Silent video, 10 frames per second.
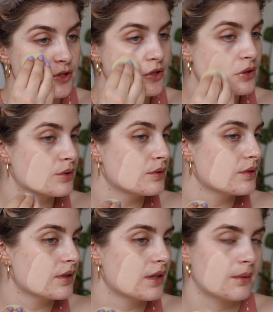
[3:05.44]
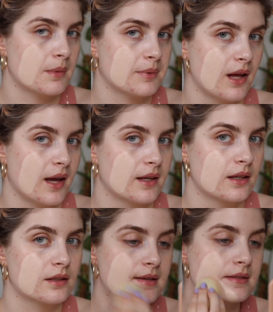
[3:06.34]
the two and I'm
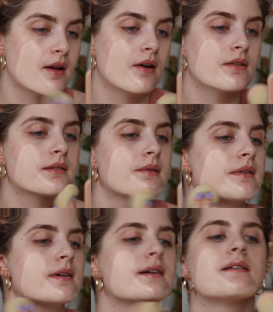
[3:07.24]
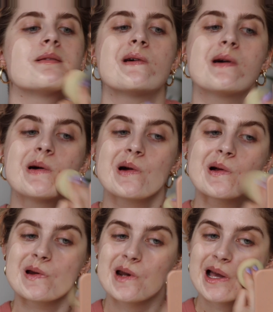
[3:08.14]
applying. It's also a
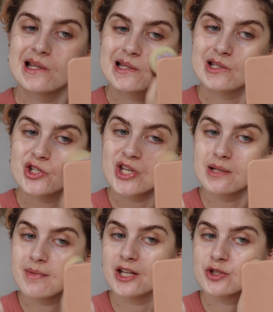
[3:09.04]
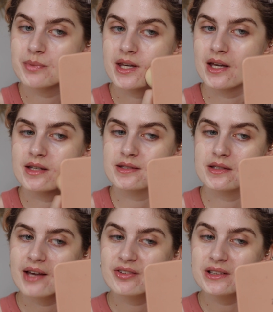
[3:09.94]
nice shade match because
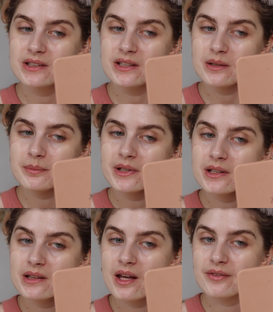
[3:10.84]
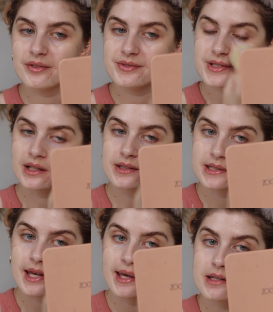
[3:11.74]
I have a little bit left of
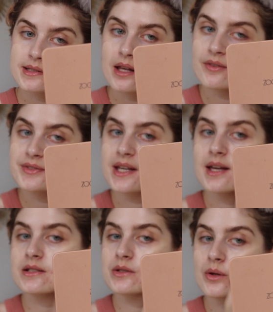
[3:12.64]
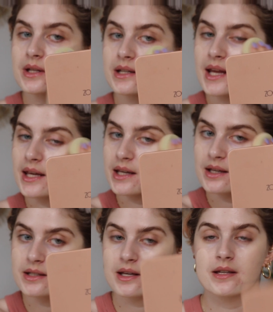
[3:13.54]
self-tan, so the
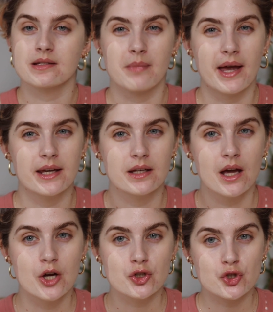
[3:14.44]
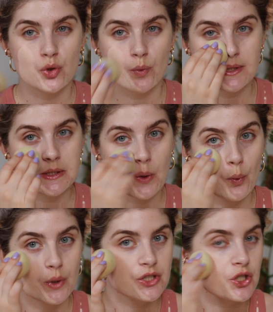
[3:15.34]
Naked is my truest
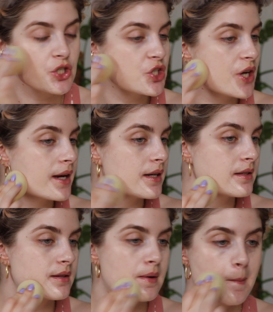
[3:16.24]
winter shade.